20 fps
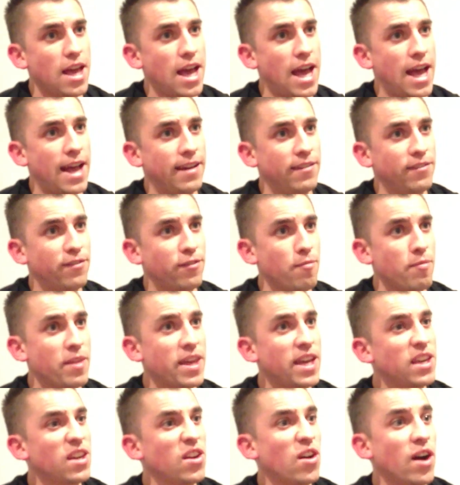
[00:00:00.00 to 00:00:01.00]
and from
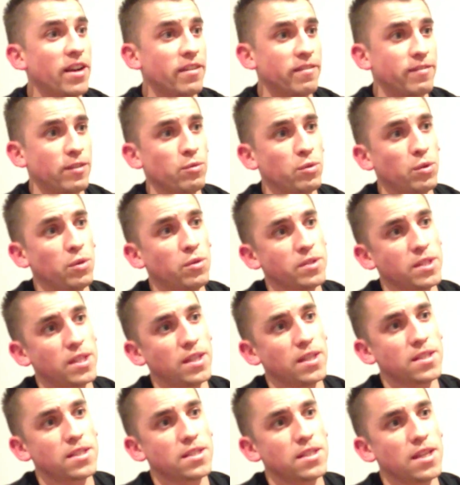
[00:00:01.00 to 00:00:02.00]
there you kind of feel
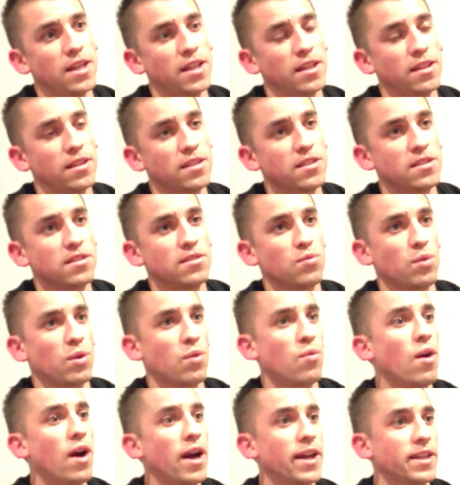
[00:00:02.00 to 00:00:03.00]
nauseous, and this is
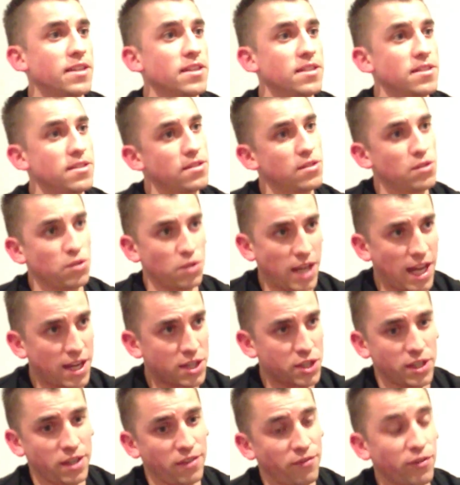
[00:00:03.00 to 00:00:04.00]
required because you can
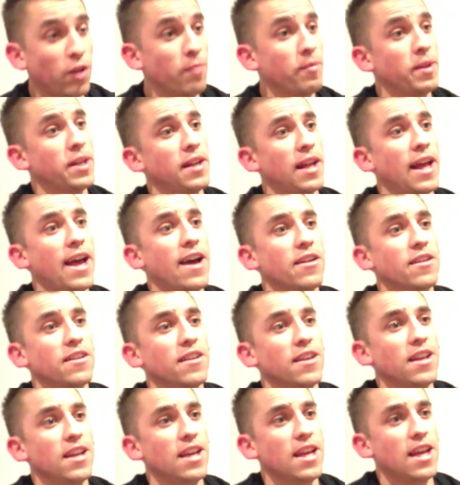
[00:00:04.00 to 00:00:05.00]
actually vomit it
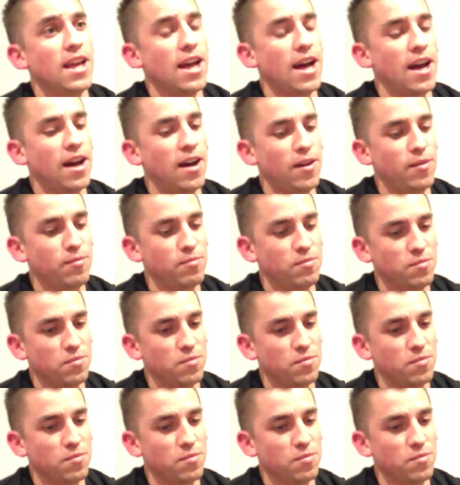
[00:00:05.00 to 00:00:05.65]
out.